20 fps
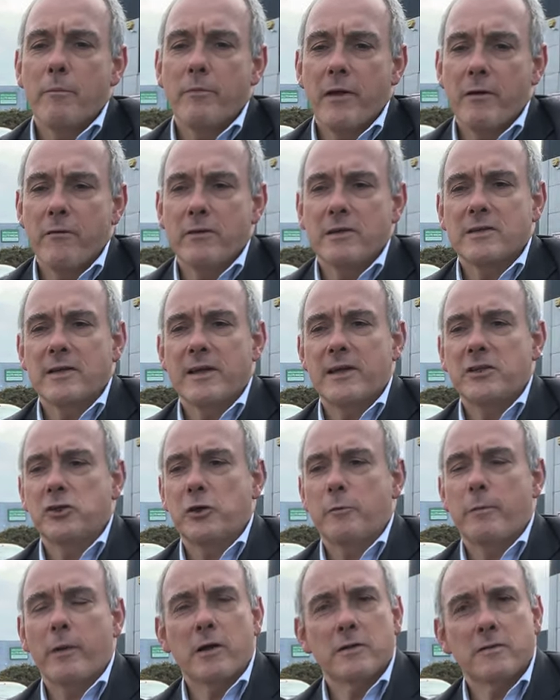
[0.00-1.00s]
There is an
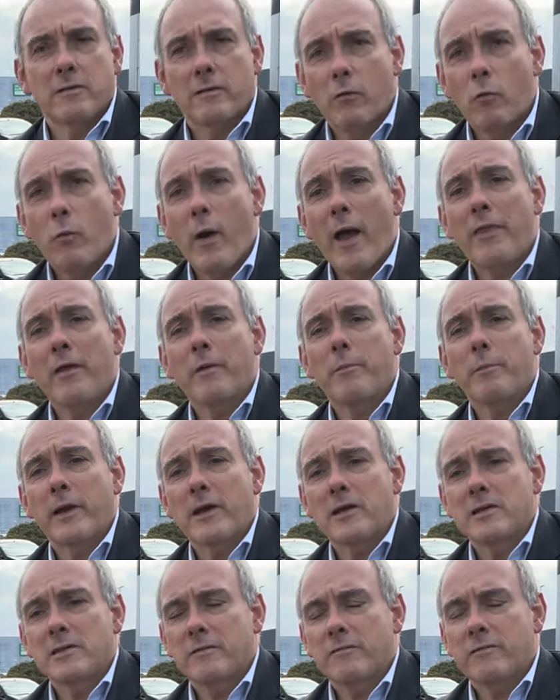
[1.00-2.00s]
issue because of the weather,
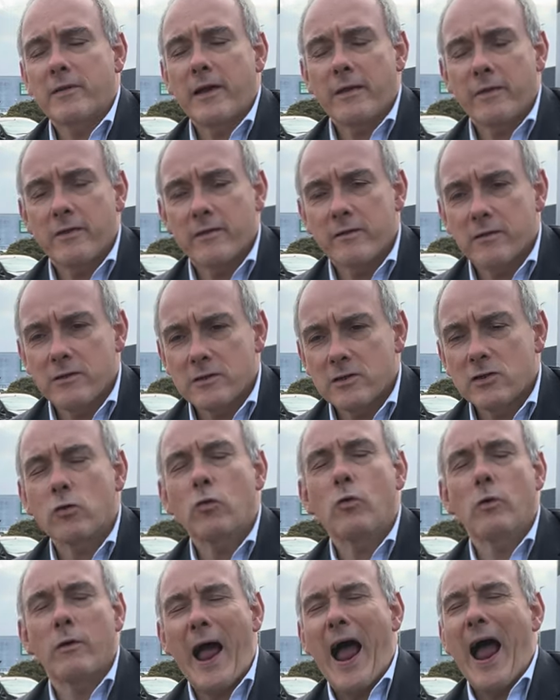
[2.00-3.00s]
because of the
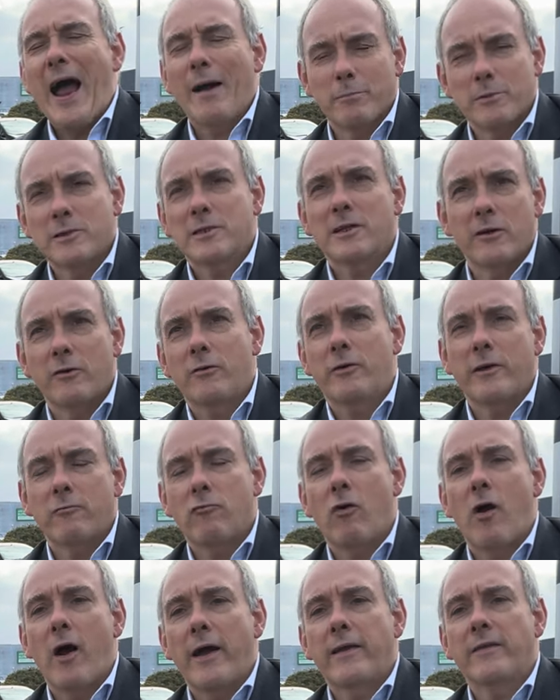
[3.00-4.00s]
school are absolutely
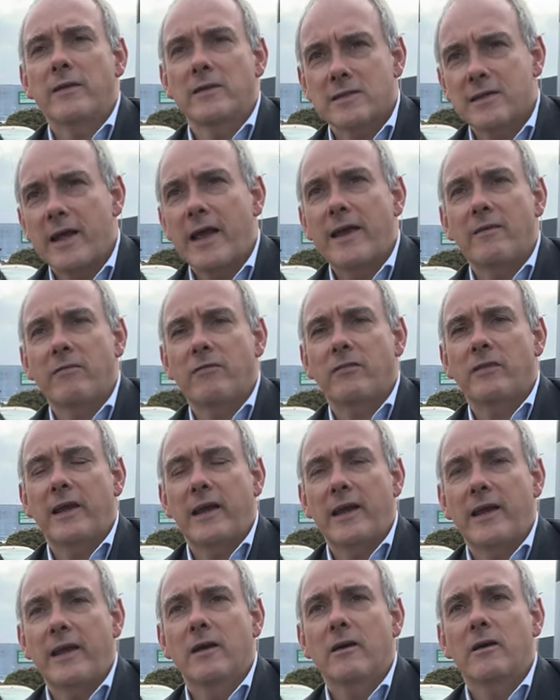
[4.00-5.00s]
right, the
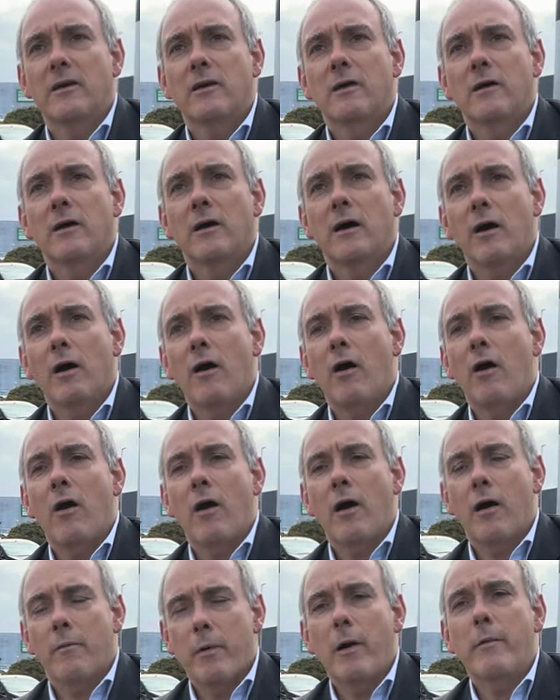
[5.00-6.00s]
safety
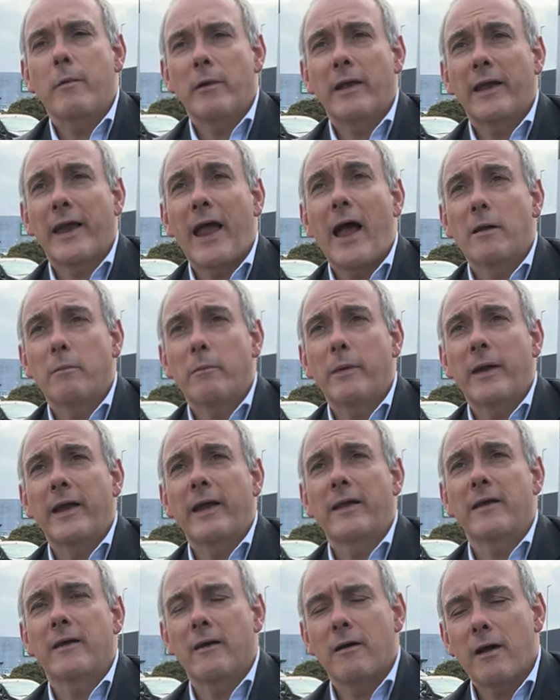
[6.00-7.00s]
of Burnwell
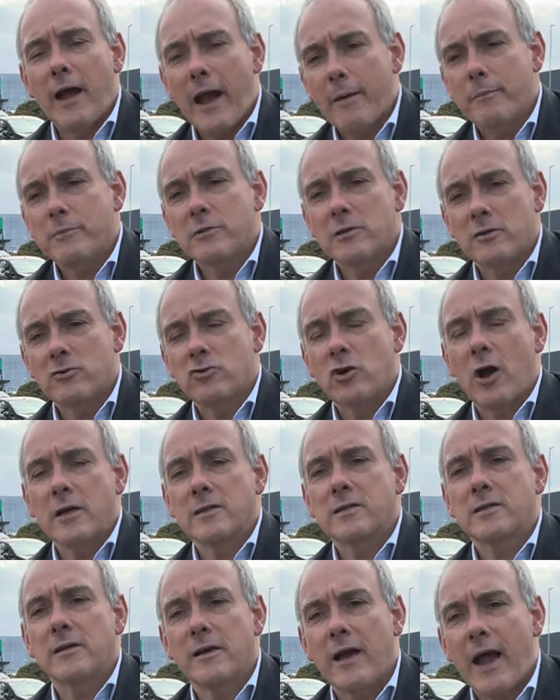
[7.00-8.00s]
Academy, absolute
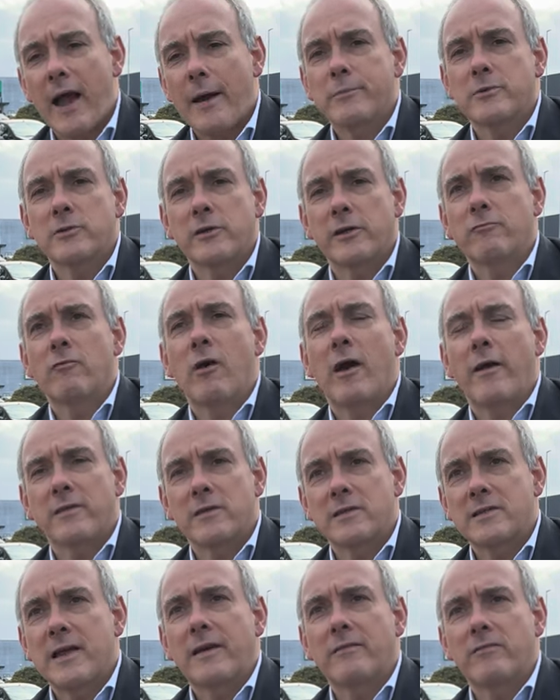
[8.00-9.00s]
trust, are absolutely right, the
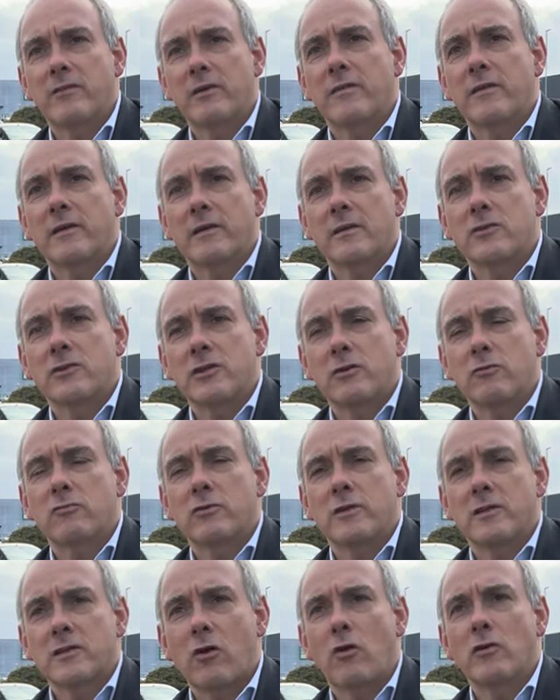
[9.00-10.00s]
safety of the
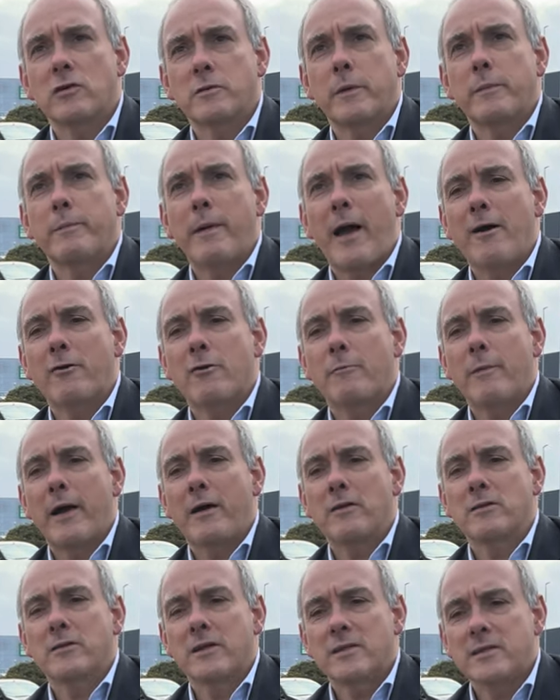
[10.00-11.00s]
children has got to be
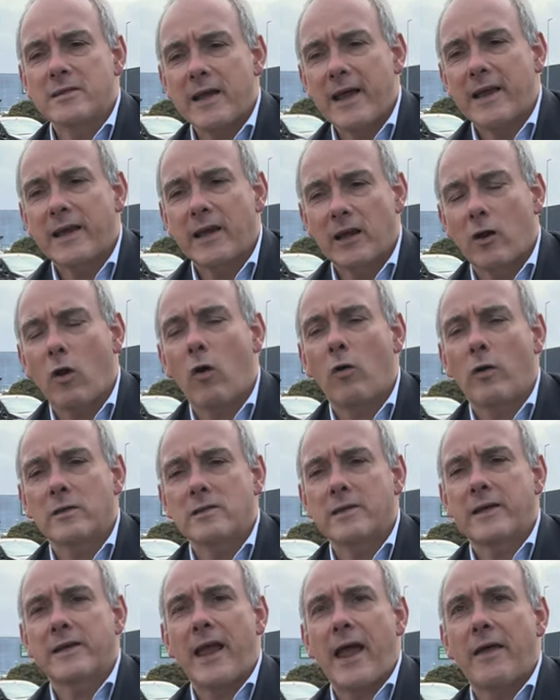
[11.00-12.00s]
paramount. It's taking longer
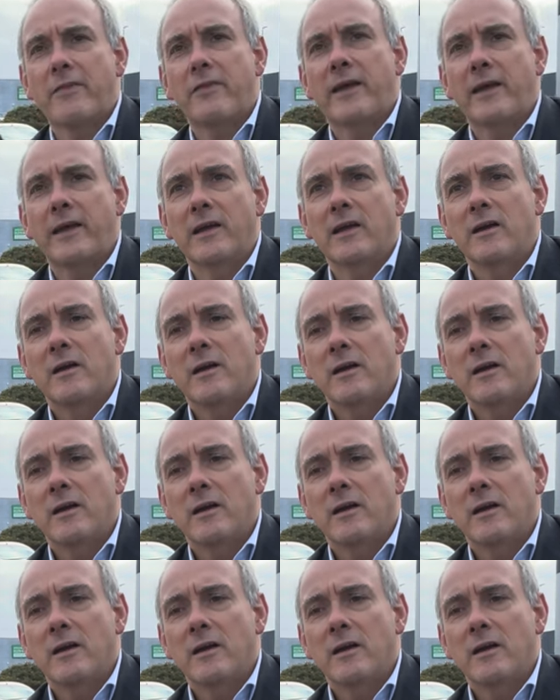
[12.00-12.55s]
to get the